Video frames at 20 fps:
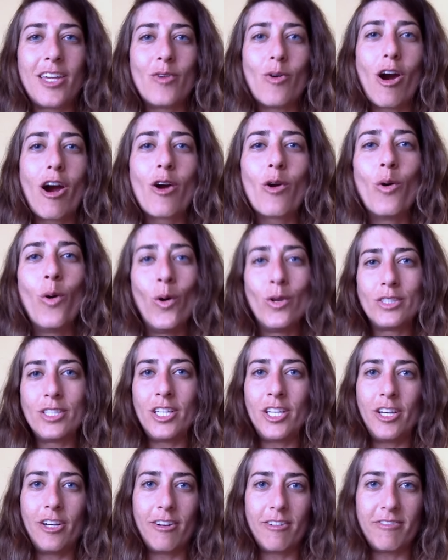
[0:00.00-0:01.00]
you are
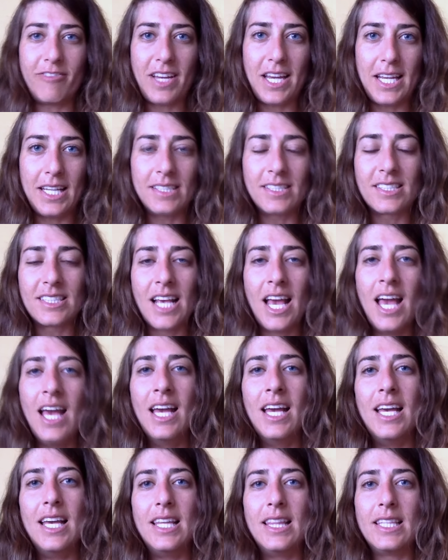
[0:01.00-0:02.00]
holding your face
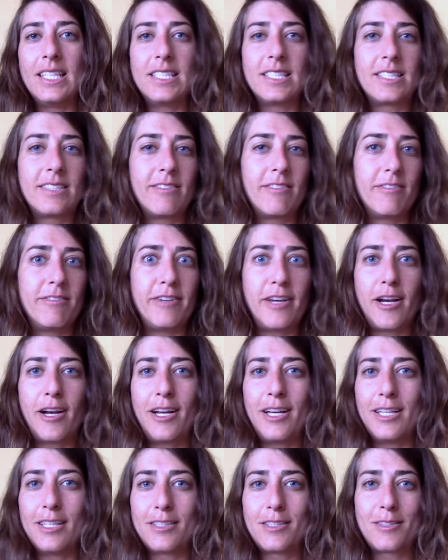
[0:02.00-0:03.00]
in these
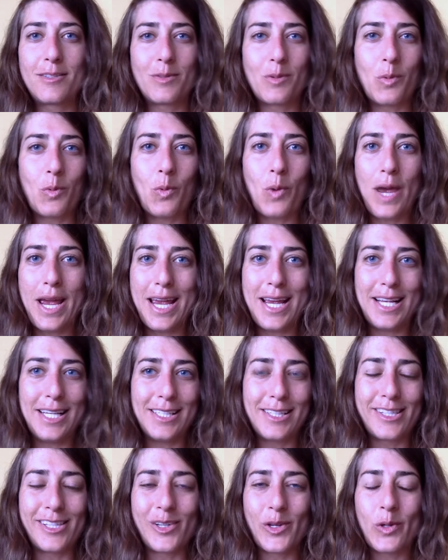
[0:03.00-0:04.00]
various
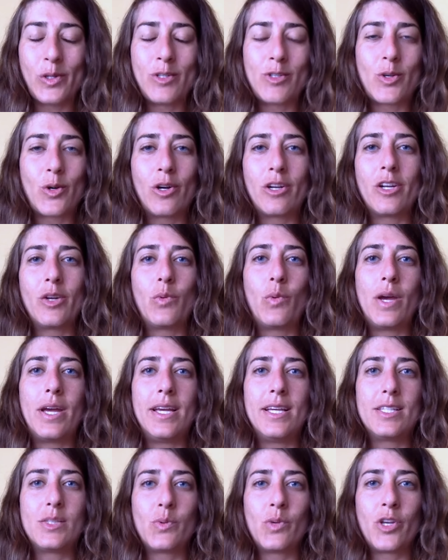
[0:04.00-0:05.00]
ways and contorted
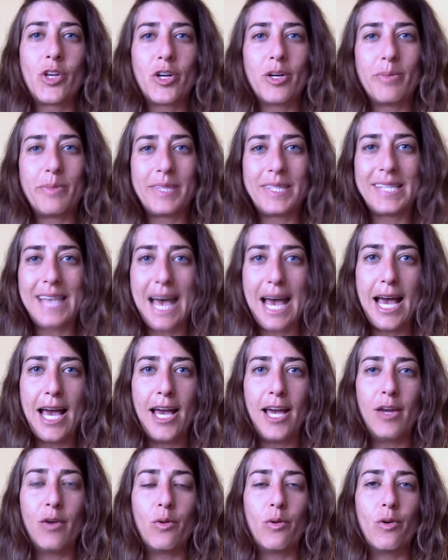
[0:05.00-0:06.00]
ways when you're
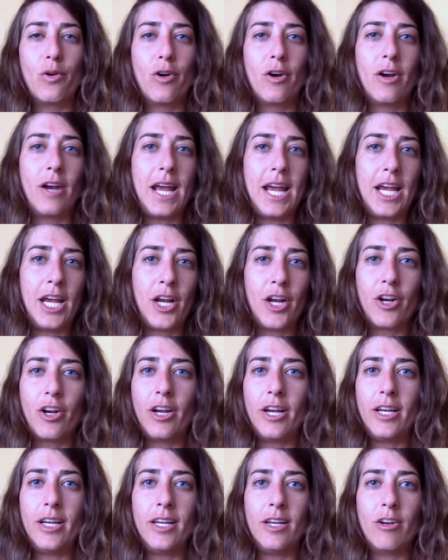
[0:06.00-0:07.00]
upset or
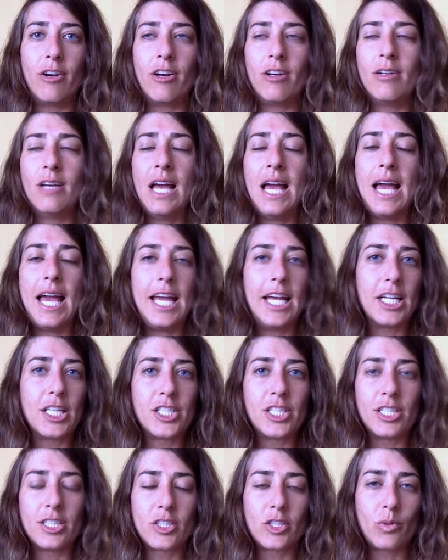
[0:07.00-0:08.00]
angry or
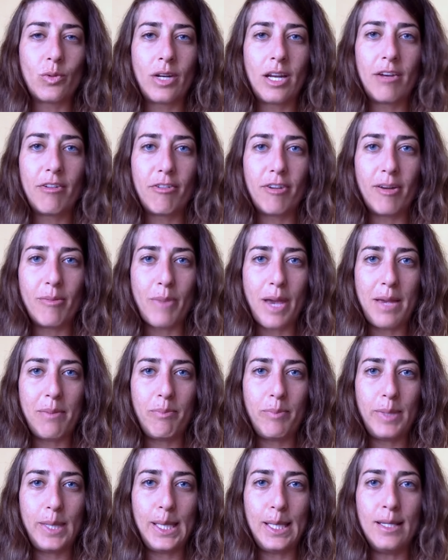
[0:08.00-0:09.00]
anxious or whatever it might
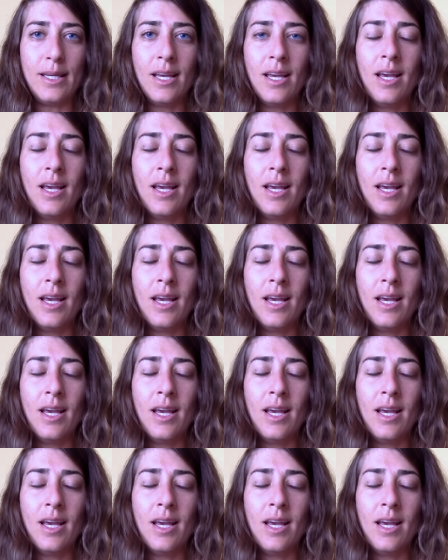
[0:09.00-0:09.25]
be.